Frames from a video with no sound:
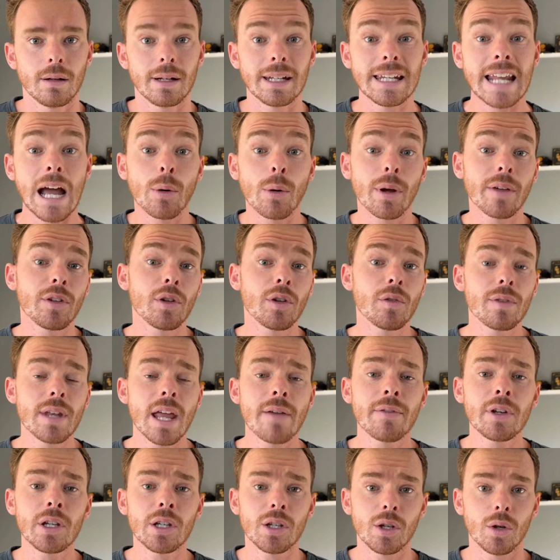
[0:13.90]
Now, if you've
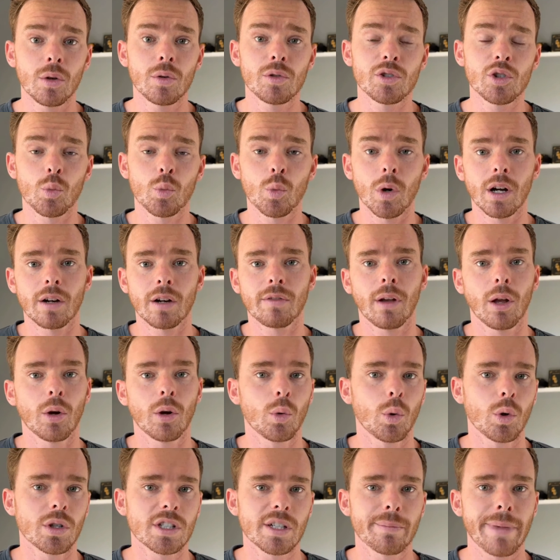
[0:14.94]
never used workflow
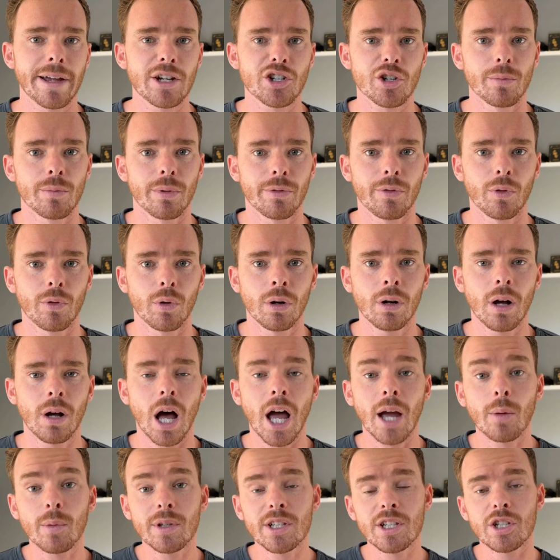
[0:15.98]
automation before,
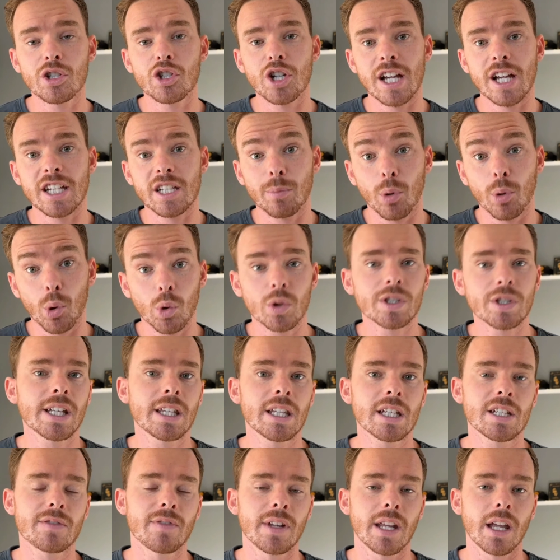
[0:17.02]
I would suggest pausing
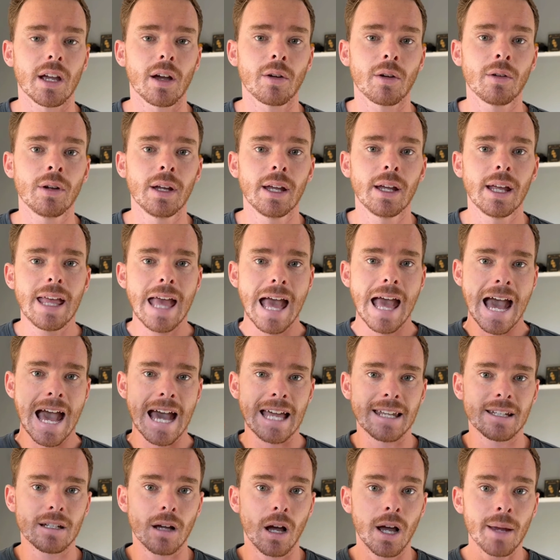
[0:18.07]
this video,
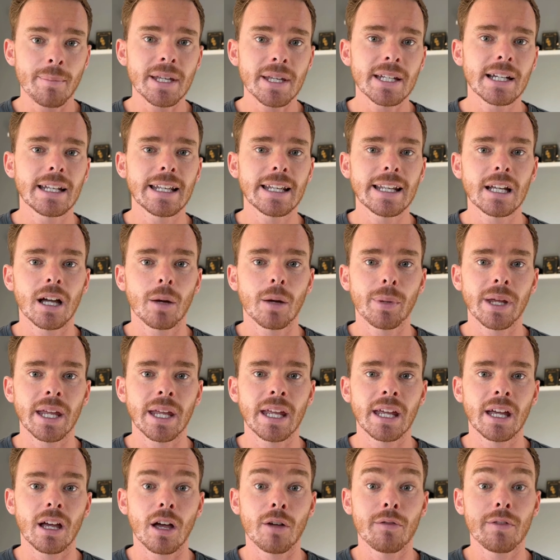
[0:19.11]
and I'm going to link up
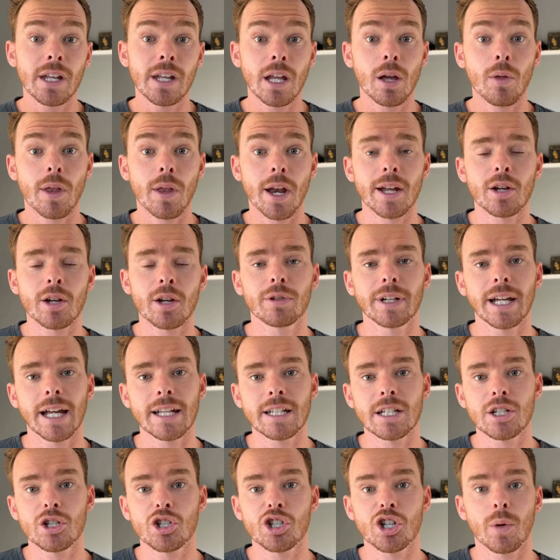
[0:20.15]
here a video that I
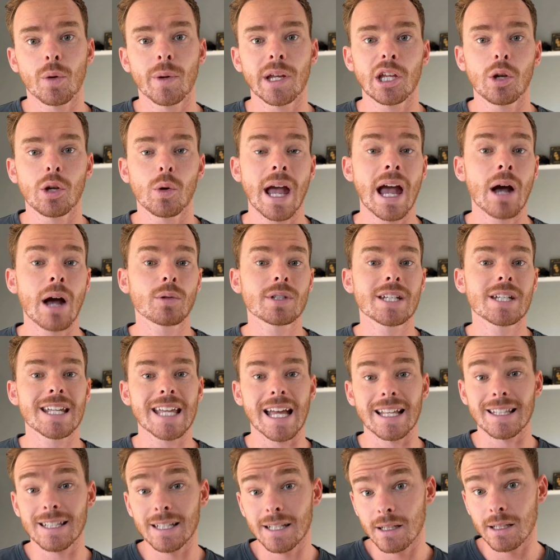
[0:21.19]
created showing you how to
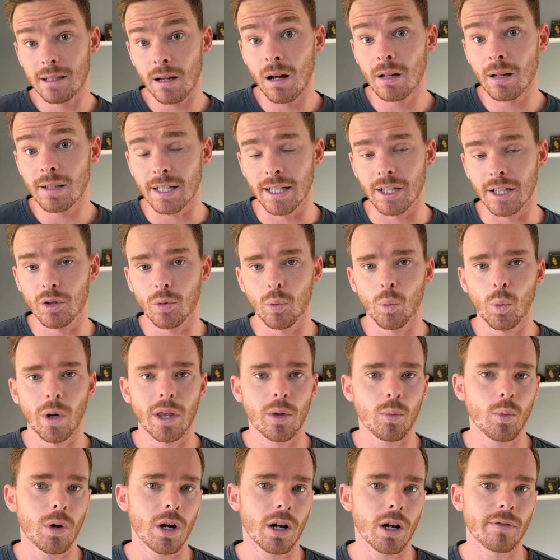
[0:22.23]
get started
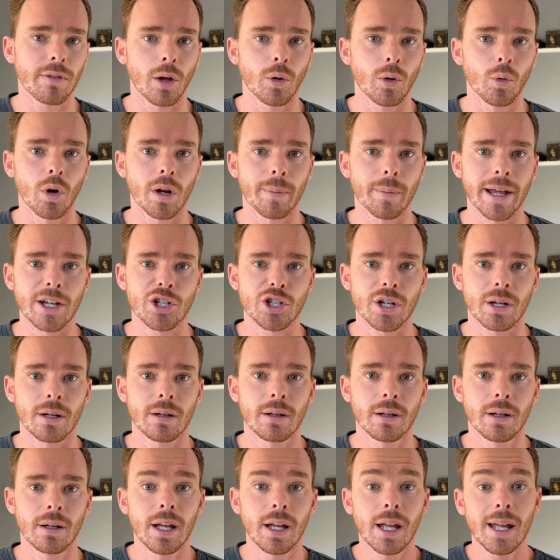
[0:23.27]
with workflow automation.
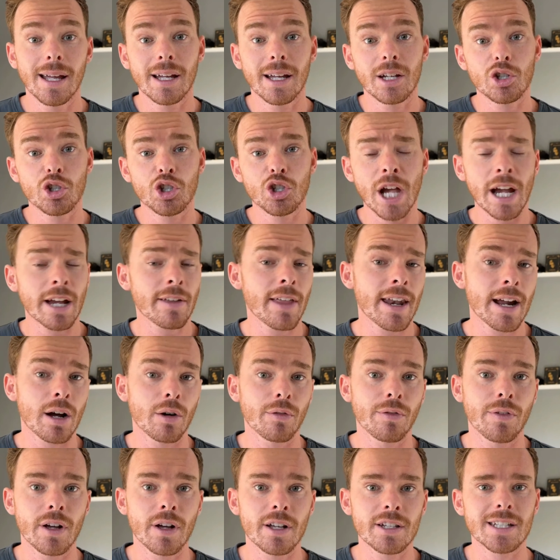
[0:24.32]
Check that out
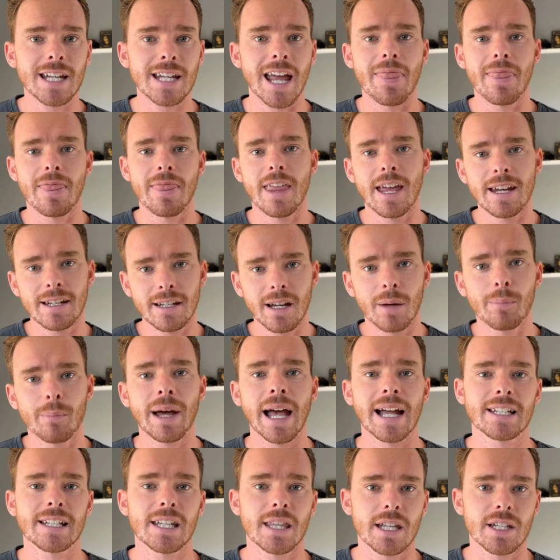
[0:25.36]
first and then come
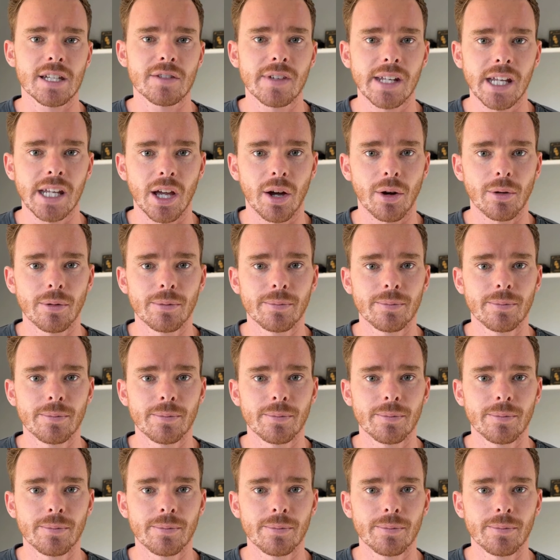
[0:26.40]
back to this video.